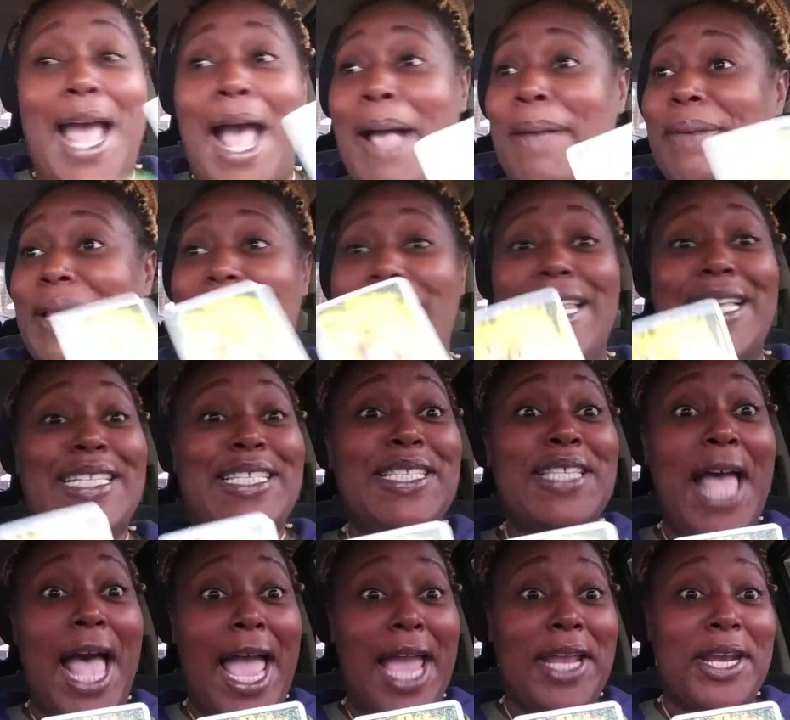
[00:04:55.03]
I'm getting
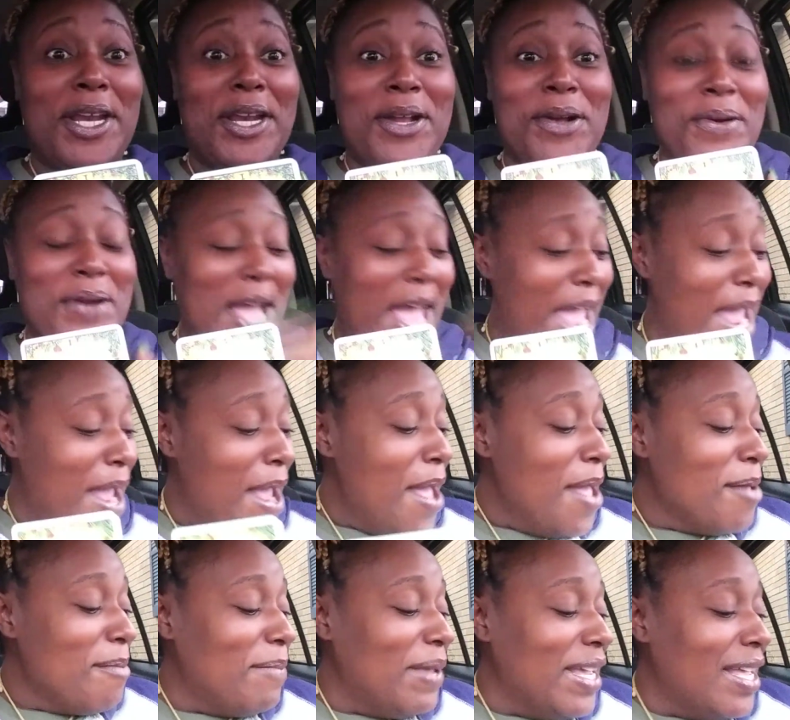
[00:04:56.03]
excited, okay?
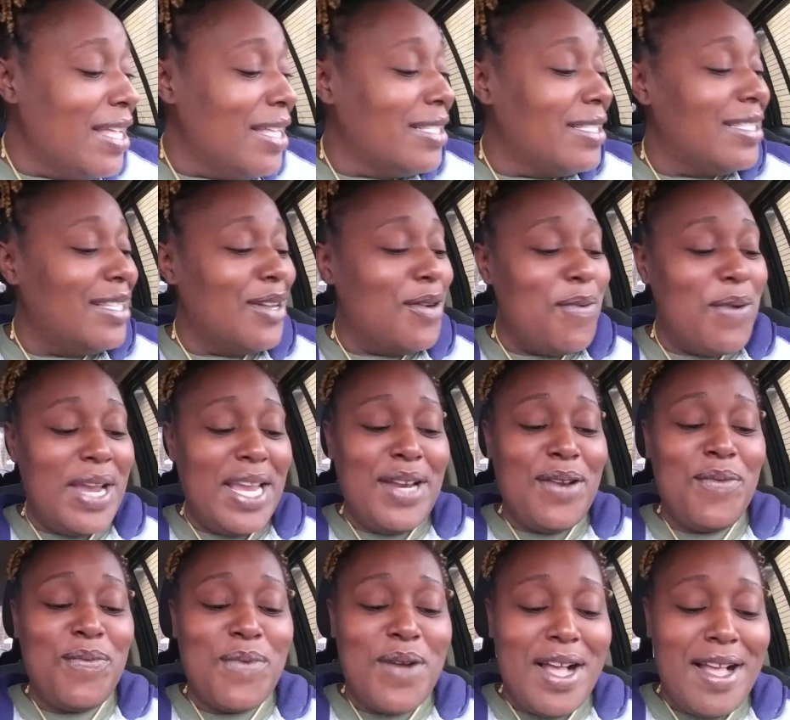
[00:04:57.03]
Because the
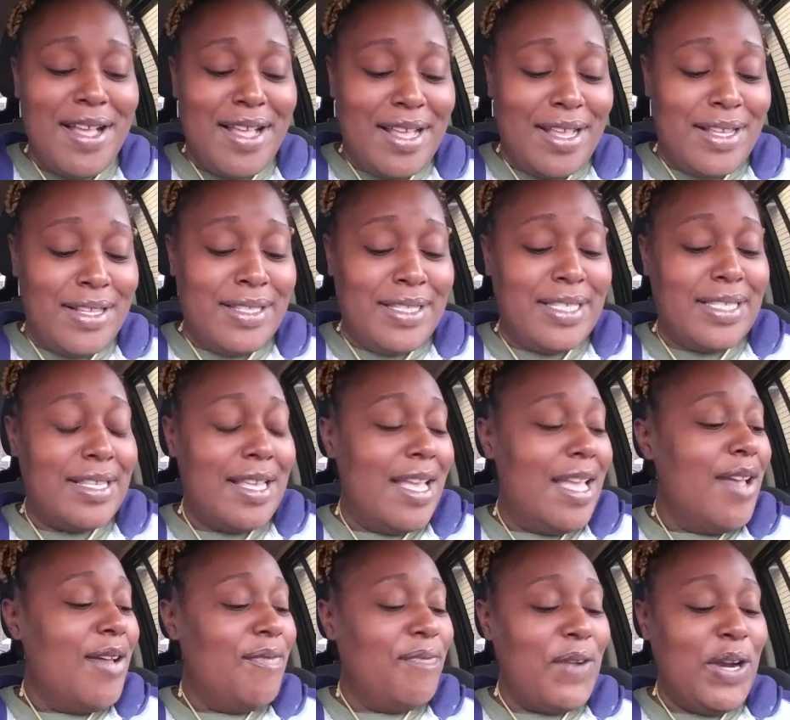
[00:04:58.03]
Queen of Wands,
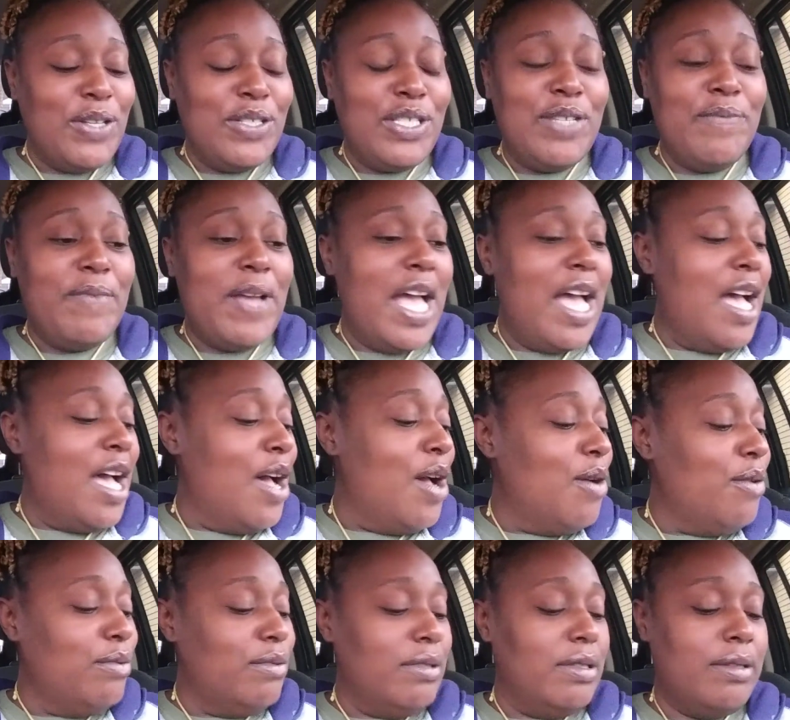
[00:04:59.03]
first of
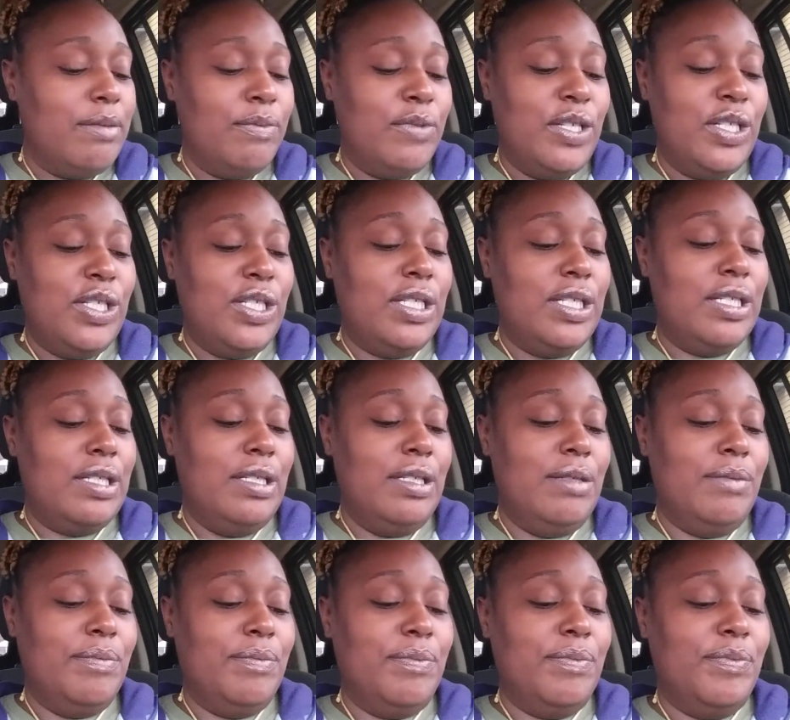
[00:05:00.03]
all, where she
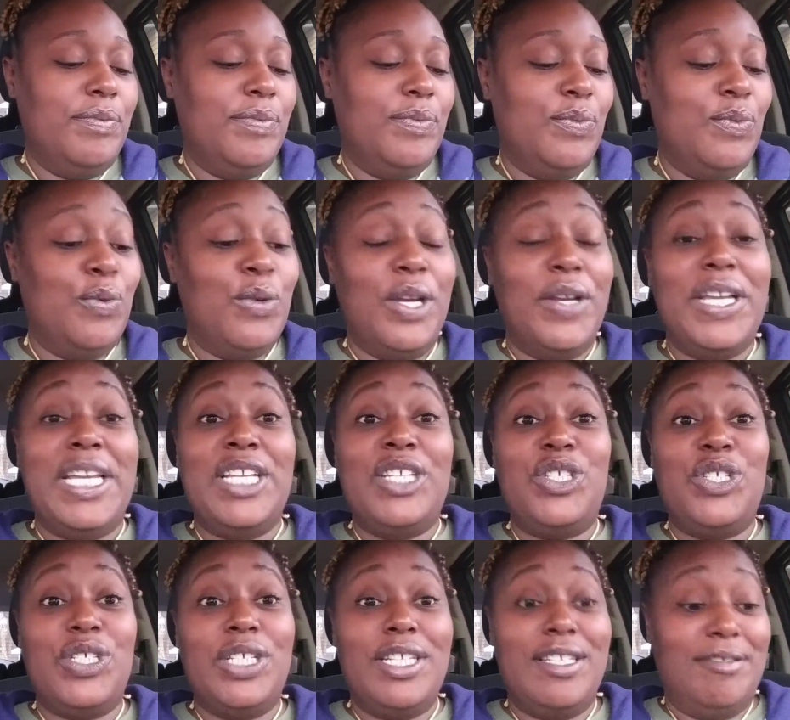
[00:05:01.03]
at? Where
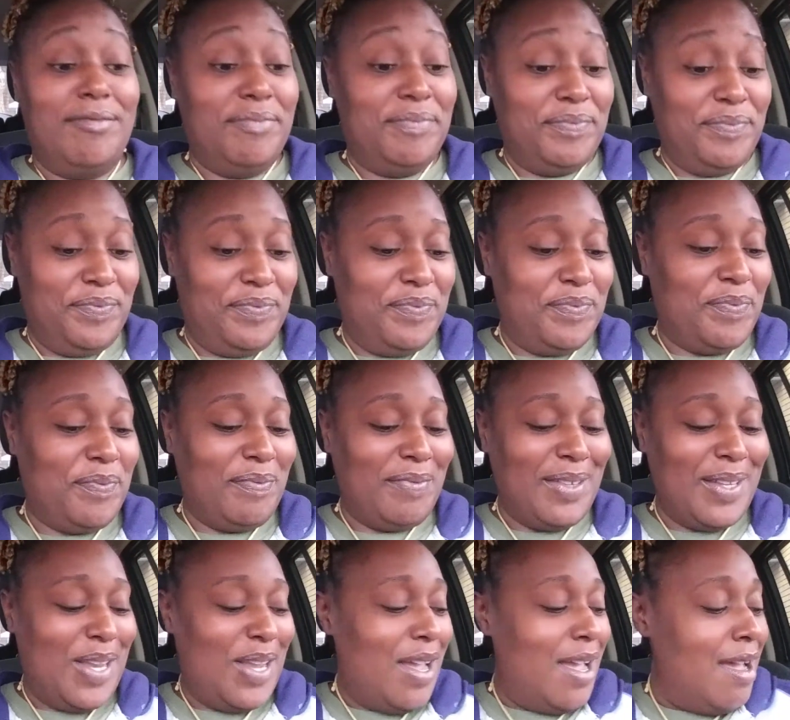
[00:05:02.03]
is she?
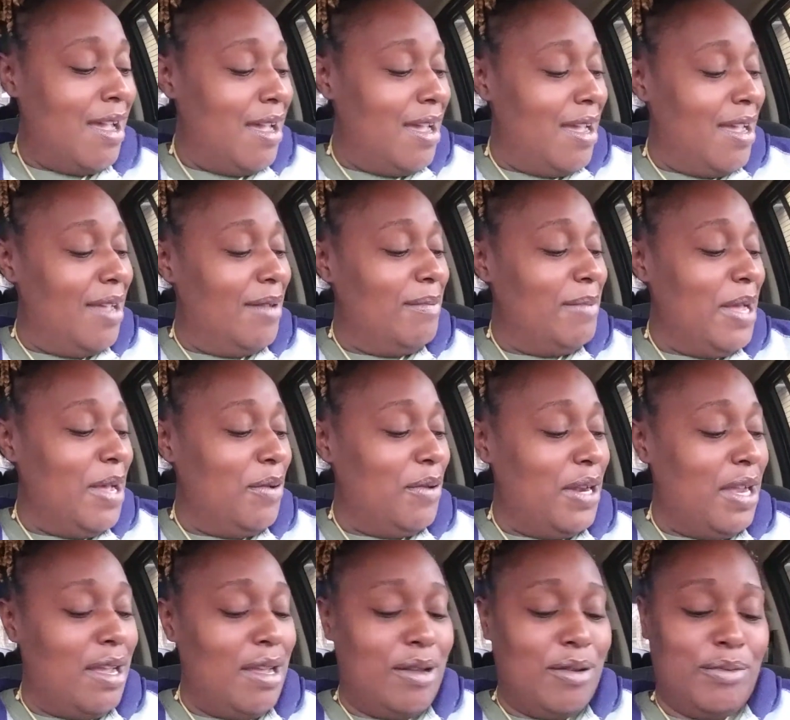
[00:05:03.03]
Um, hold
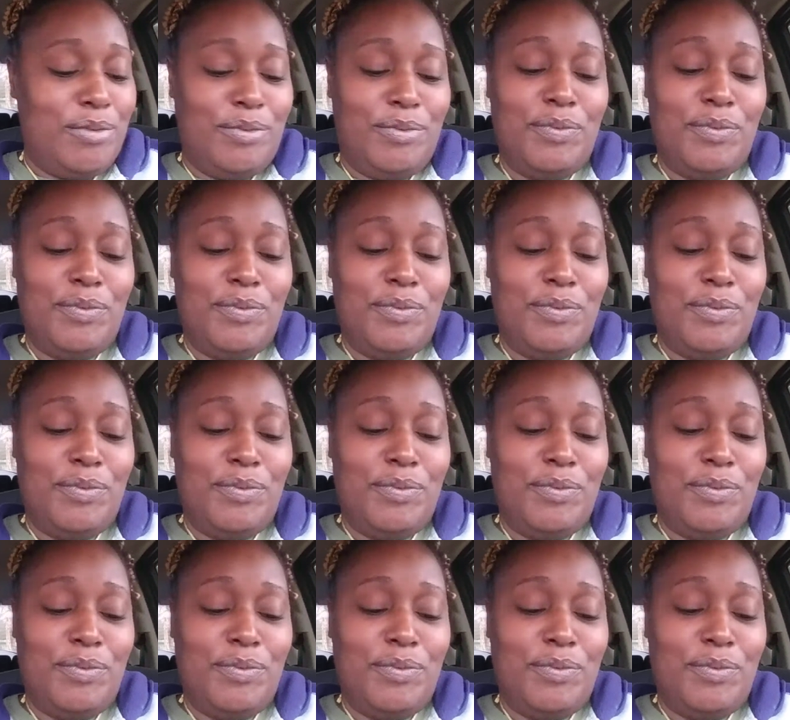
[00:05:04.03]
on.